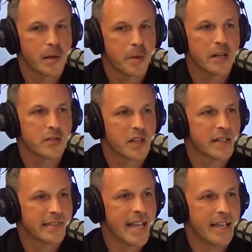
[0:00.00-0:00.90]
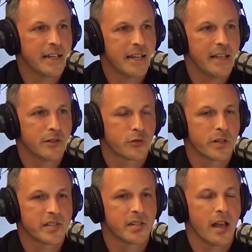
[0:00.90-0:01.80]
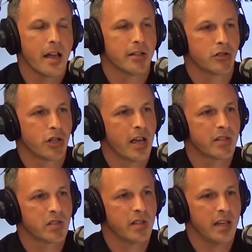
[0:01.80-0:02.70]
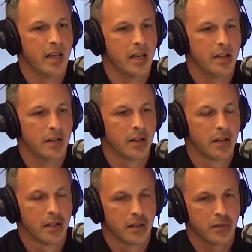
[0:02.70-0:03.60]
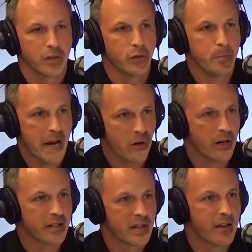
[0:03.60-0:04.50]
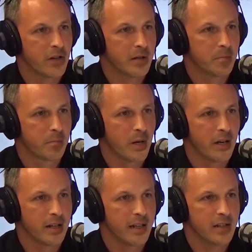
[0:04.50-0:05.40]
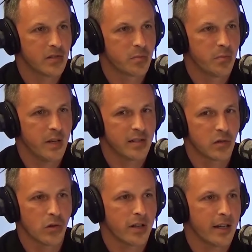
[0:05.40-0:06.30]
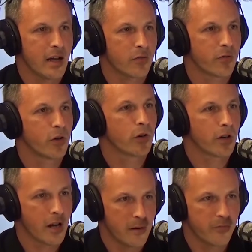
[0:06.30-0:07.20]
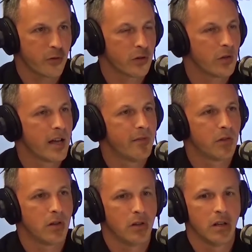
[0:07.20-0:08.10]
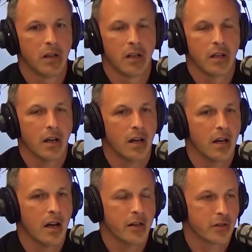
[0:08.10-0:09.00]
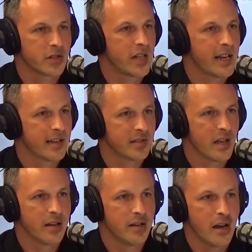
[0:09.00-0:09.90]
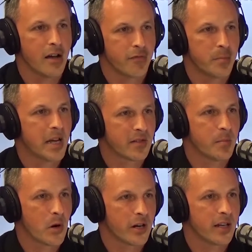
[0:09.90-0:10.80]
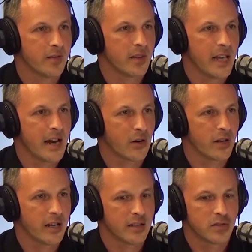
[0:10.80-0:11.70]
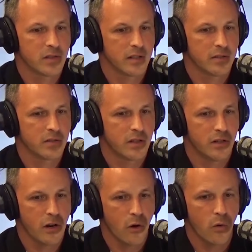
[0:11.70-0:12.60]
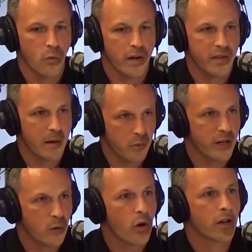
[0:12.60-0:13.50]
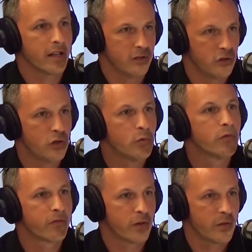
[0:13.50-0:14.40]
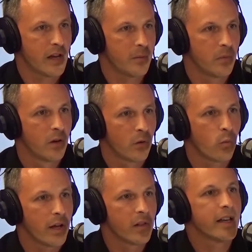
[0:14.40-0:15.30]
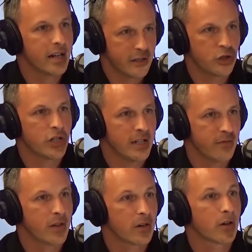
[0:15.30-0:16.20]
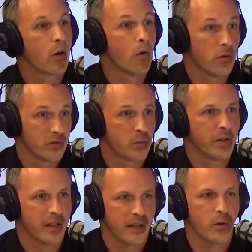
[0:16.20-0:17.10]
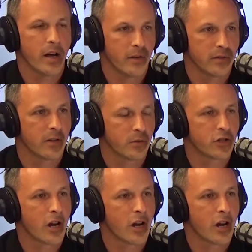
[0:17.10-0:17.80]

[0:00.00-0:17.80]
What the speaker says: Somebody who's going to take an interest not just in the numerics of it, but is looking out for your comfort level, understands enough about the market in the area to know what that pre-qual can do for them. Will it achieve their goals when they go out and go